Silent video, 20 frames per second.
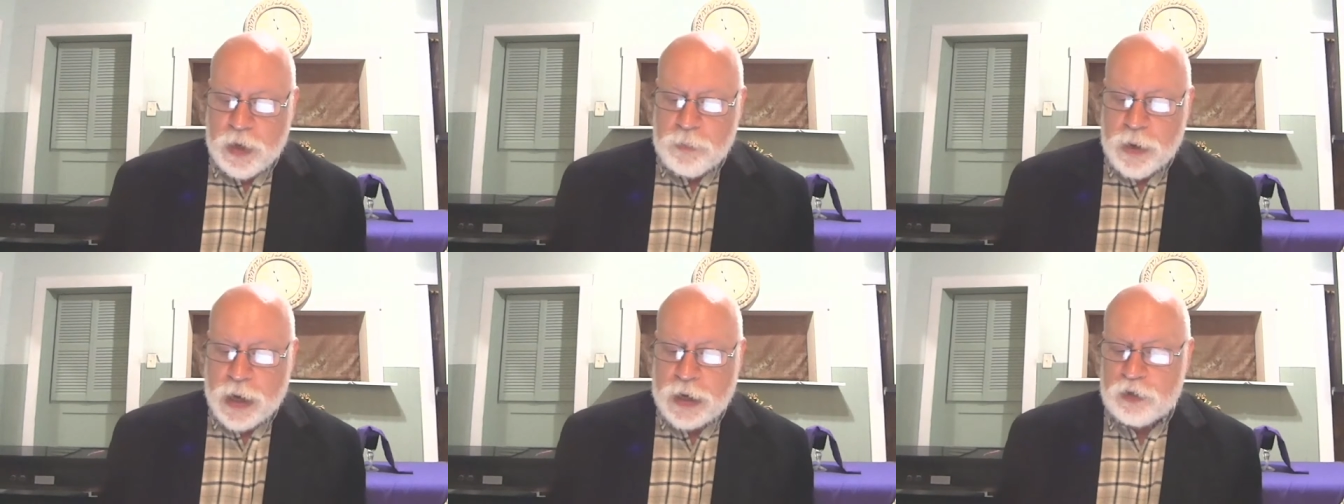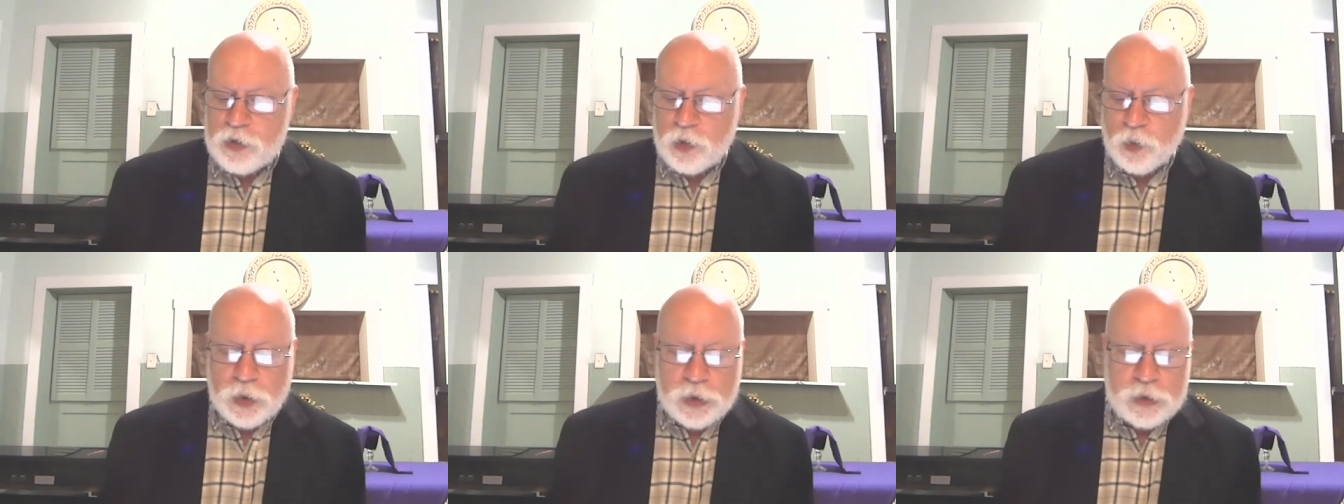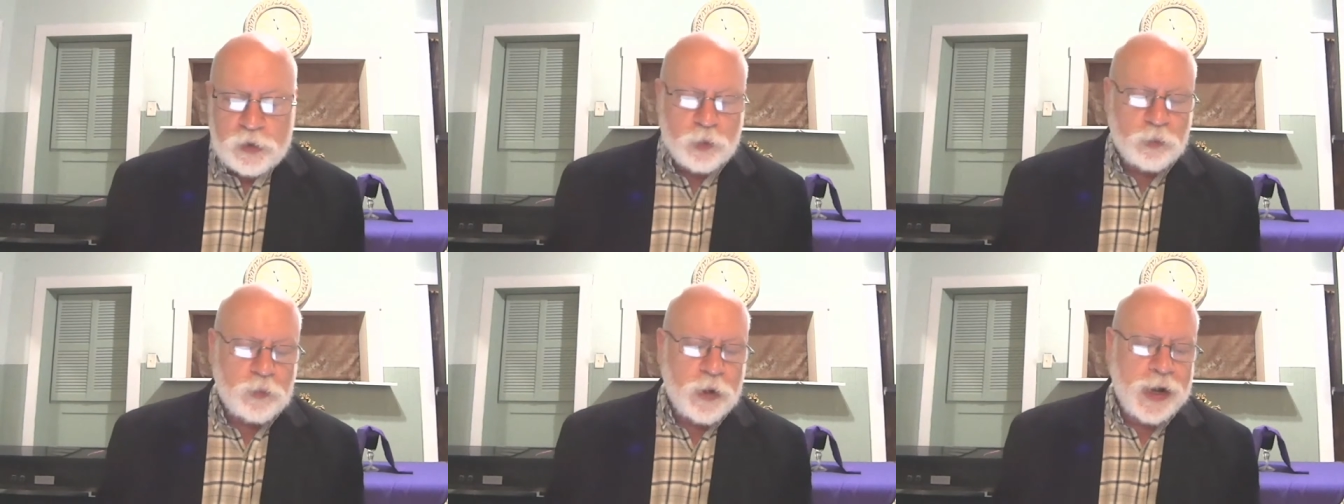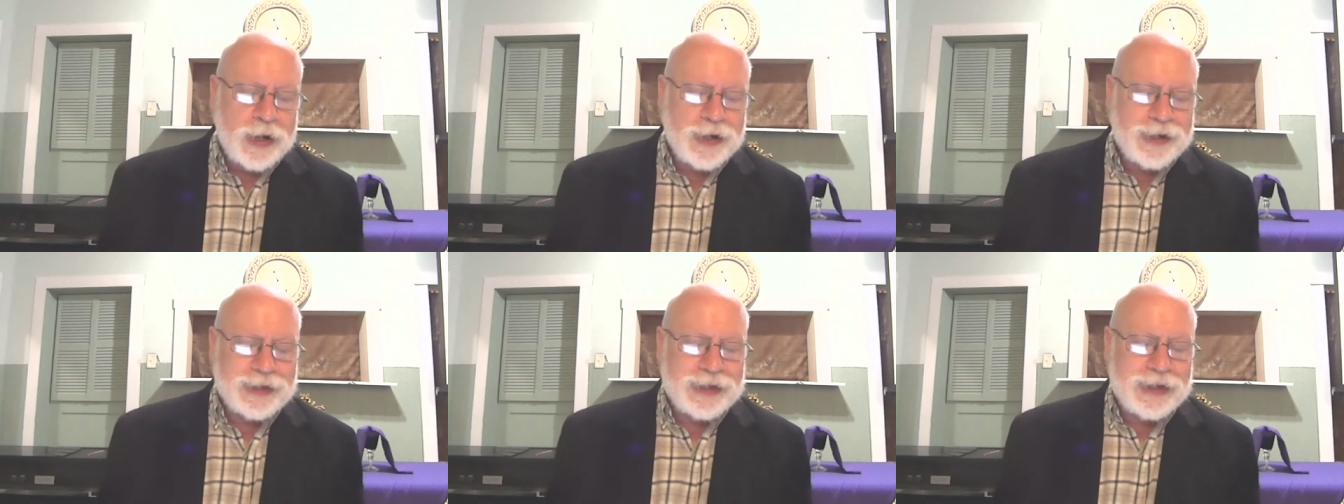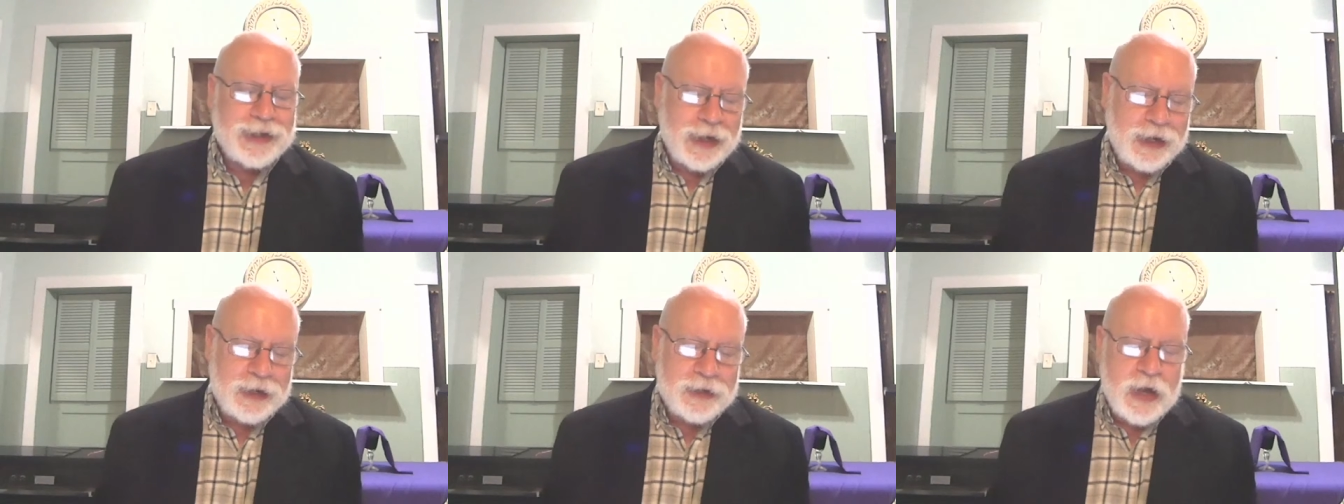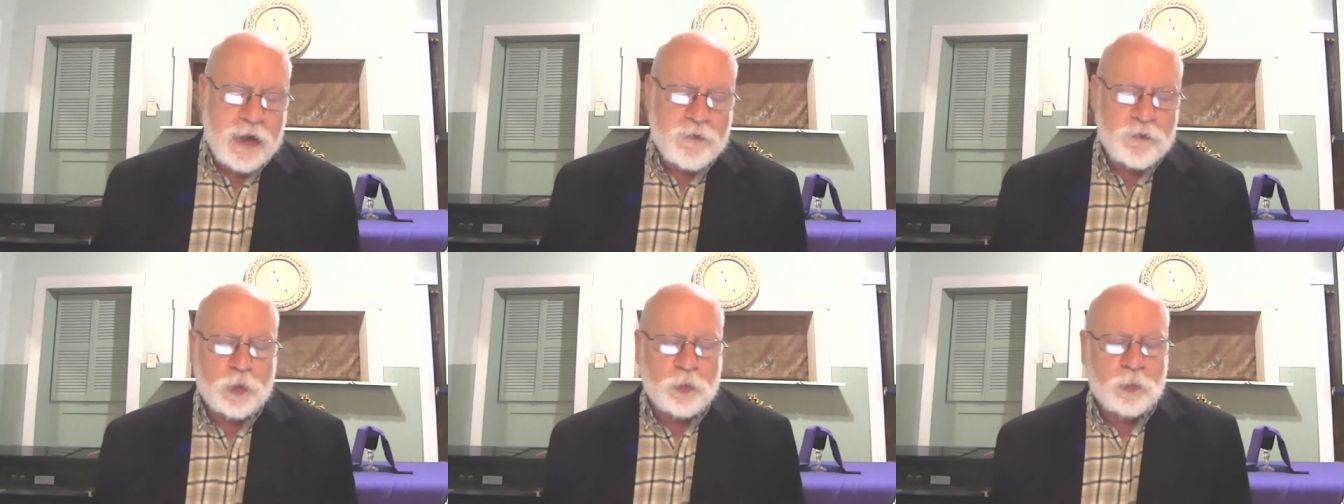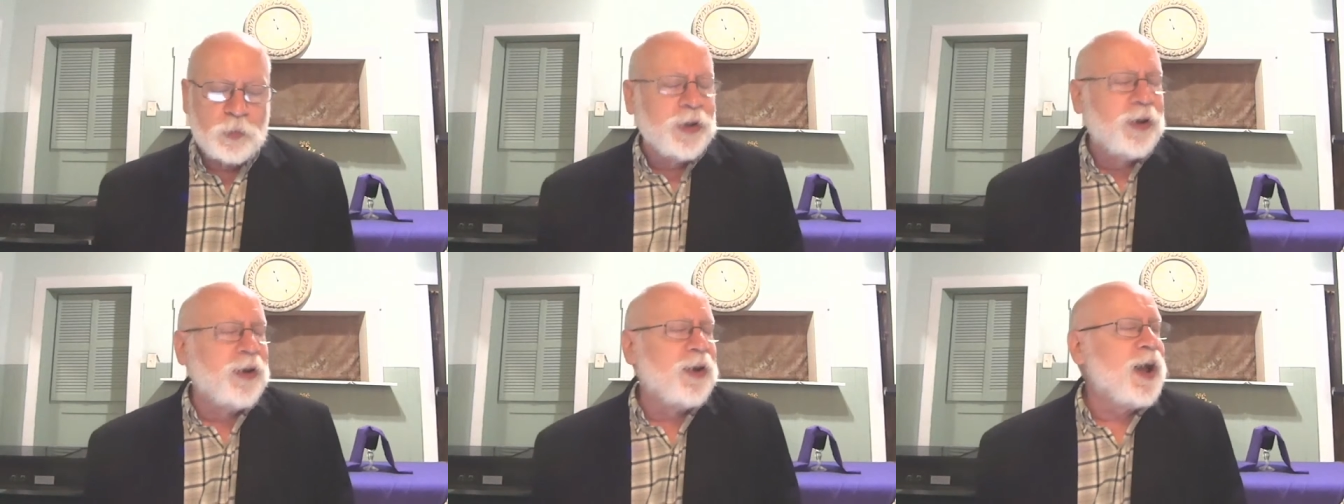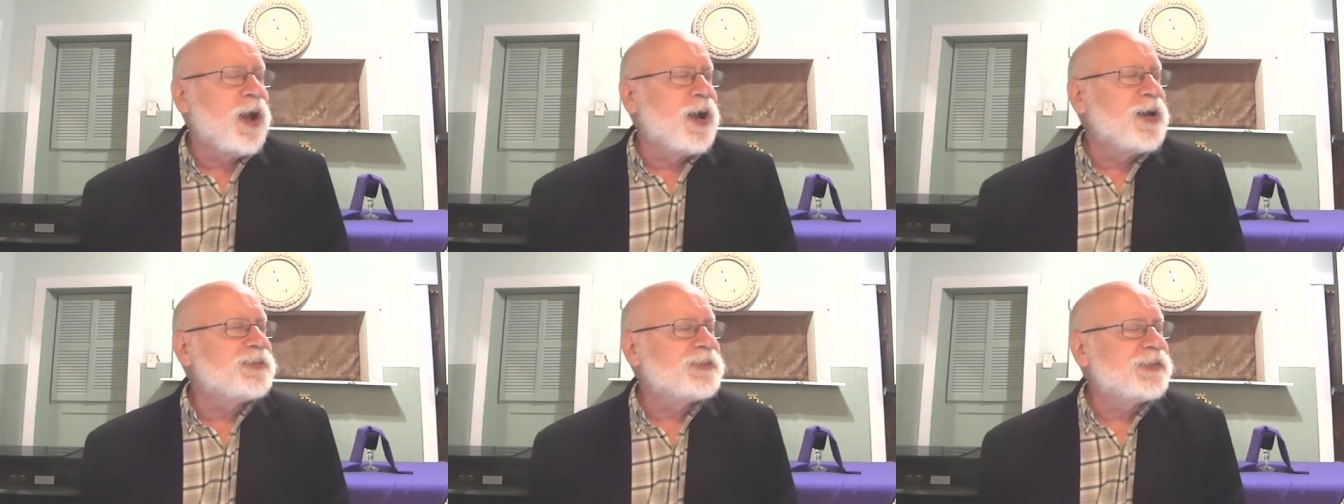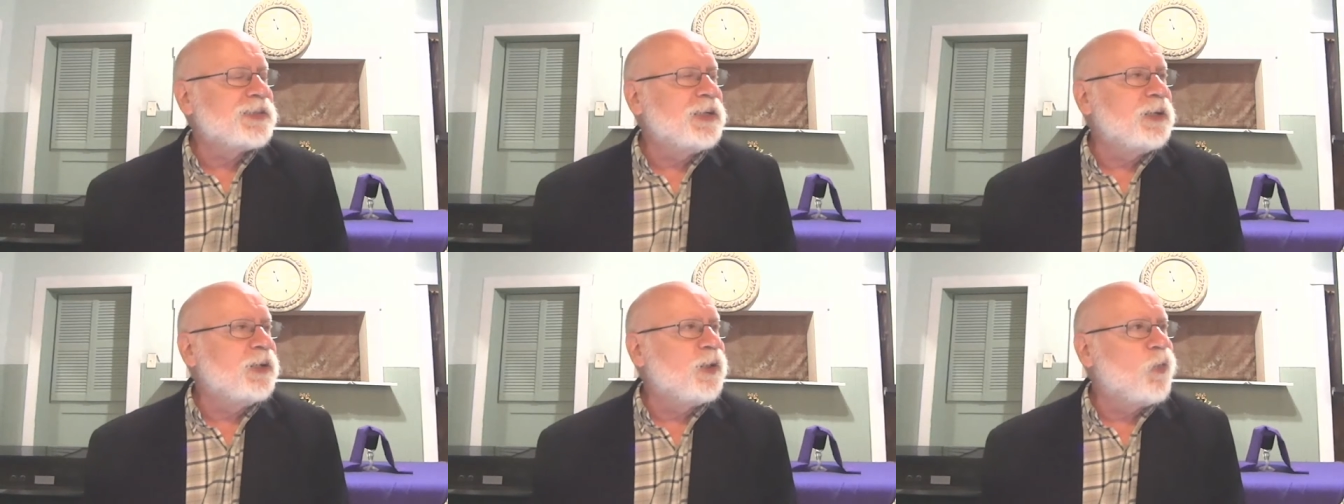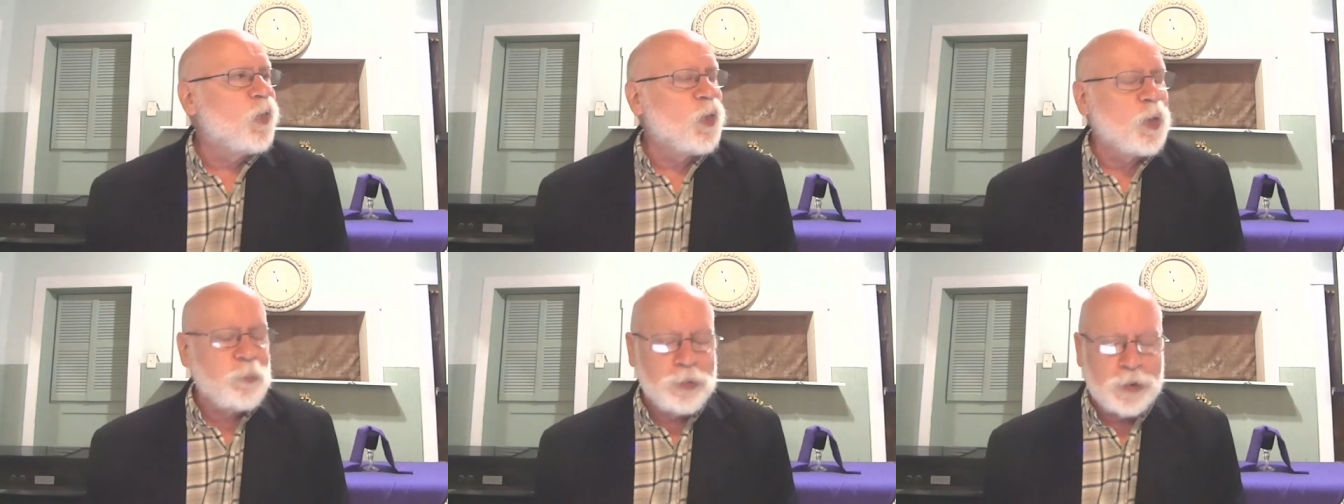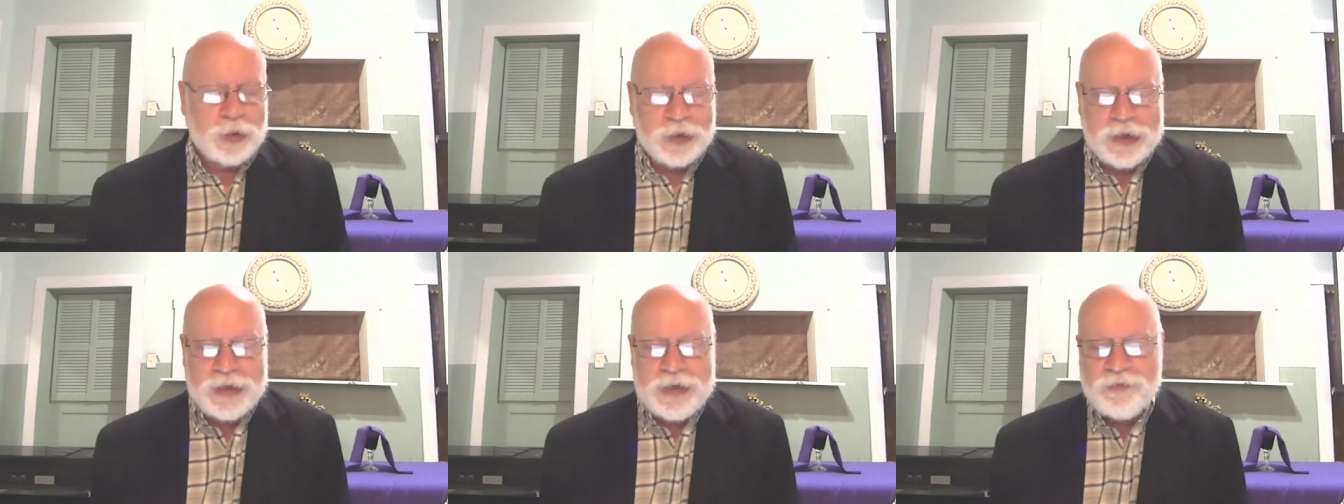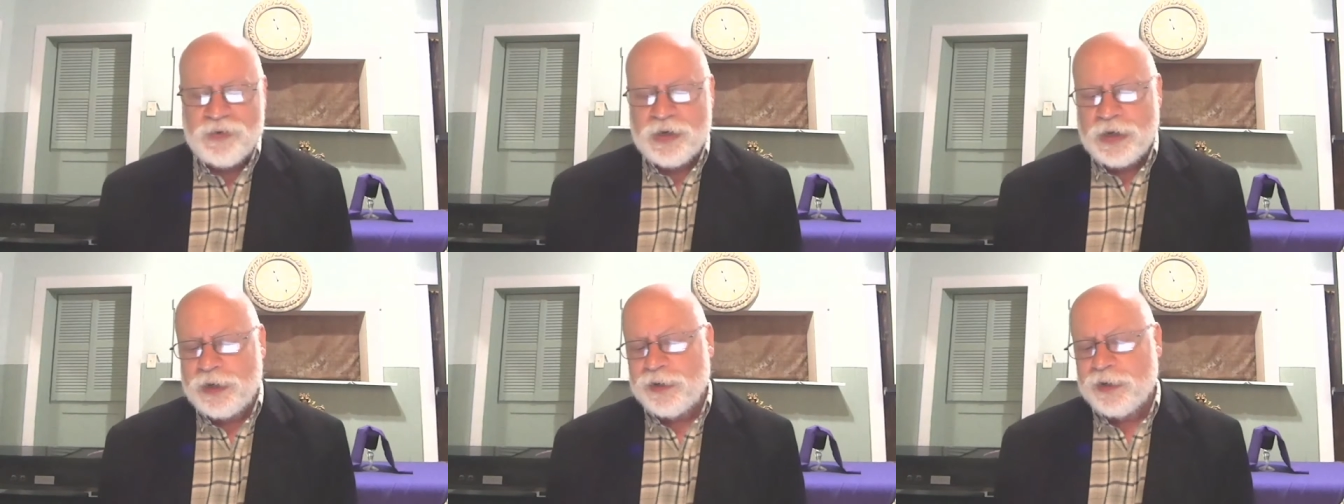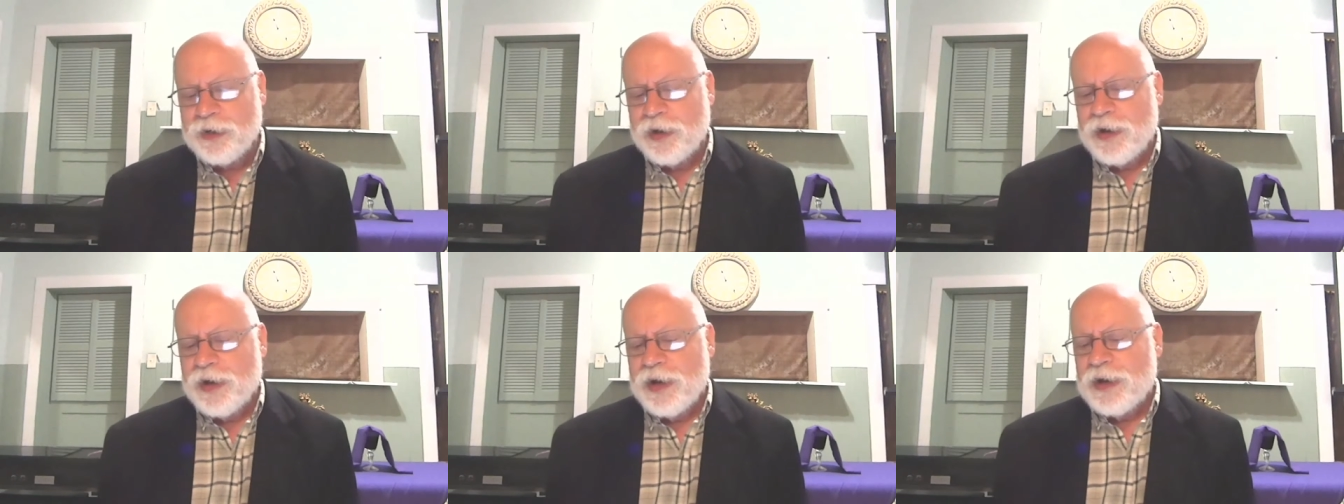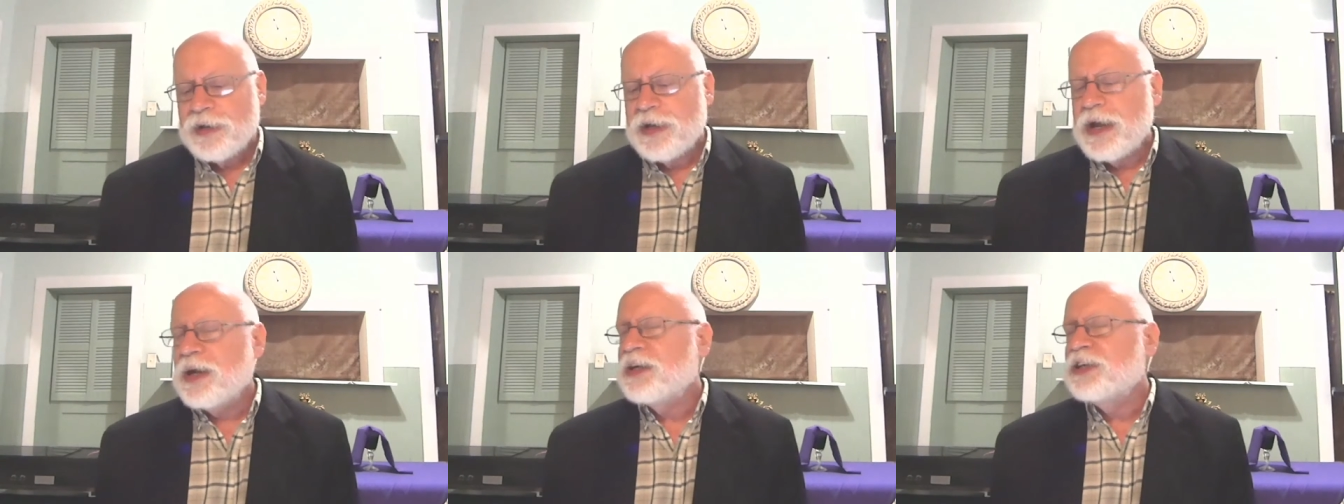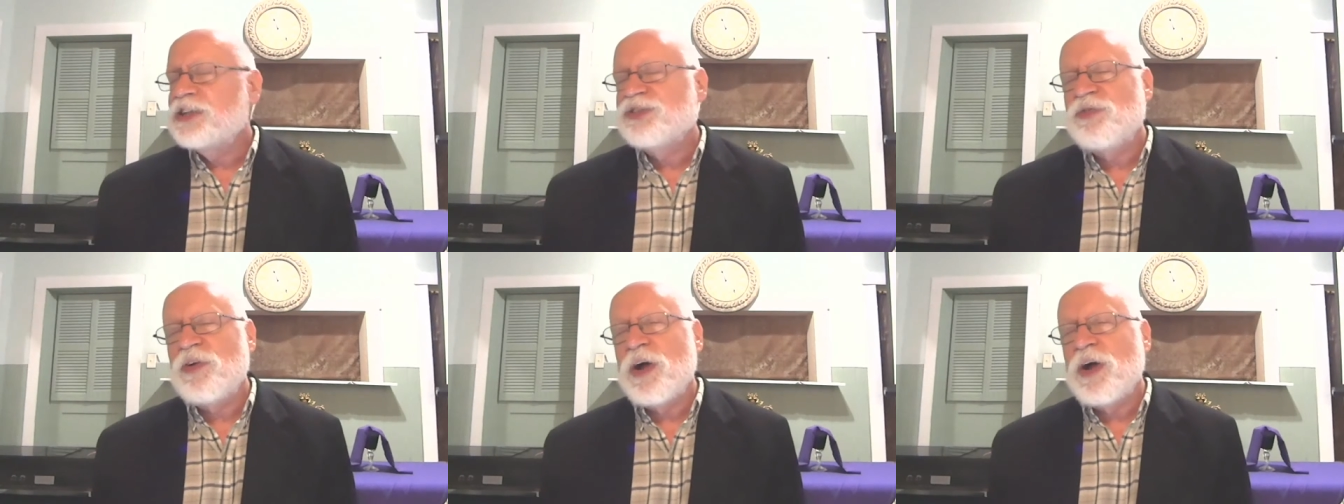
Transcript: by doing the right thing, never realizing or believing that his